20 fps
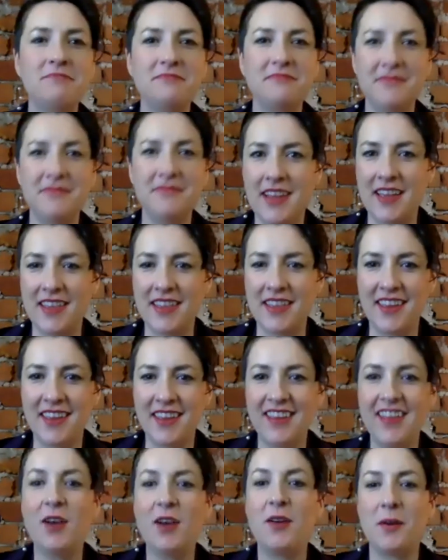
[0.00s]
Nothing?
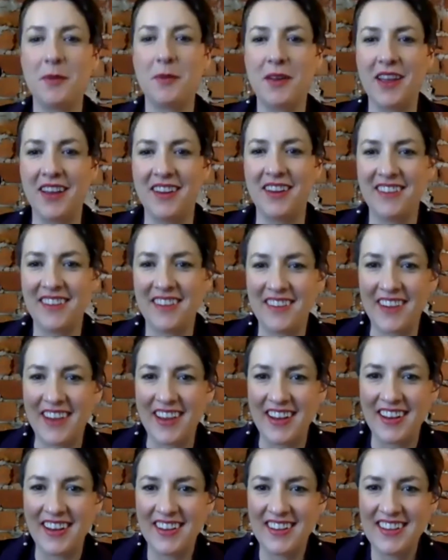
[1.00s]
Oh, here we go. All
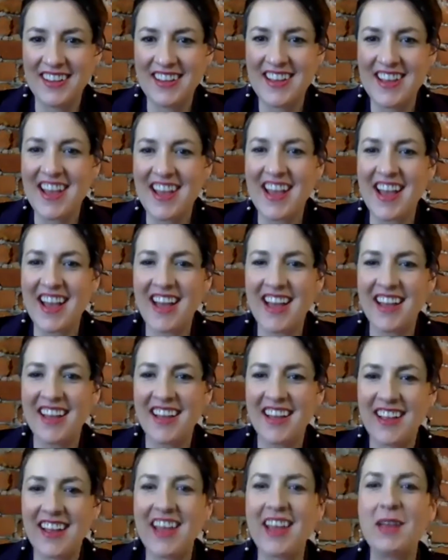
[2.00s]
right.
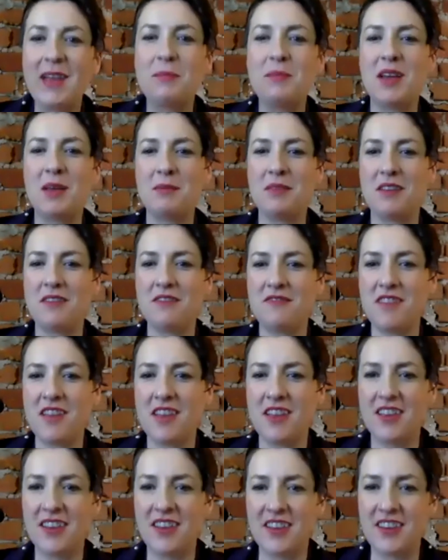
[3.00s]
I am not my
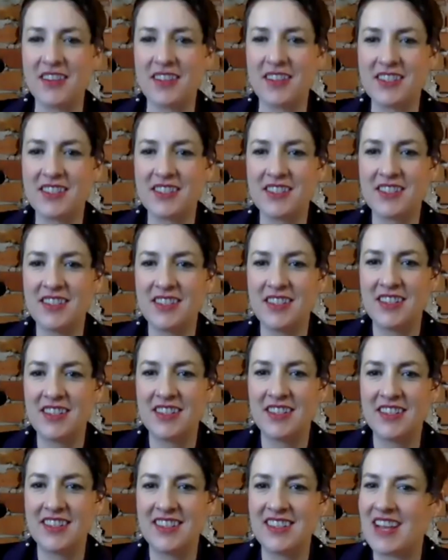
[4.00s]
failures.
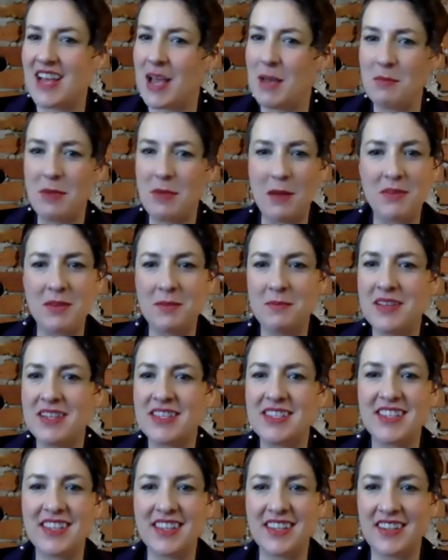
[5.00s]
I'm
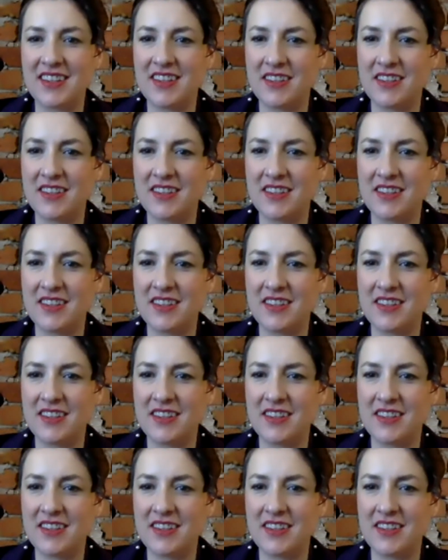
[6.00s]
optimistic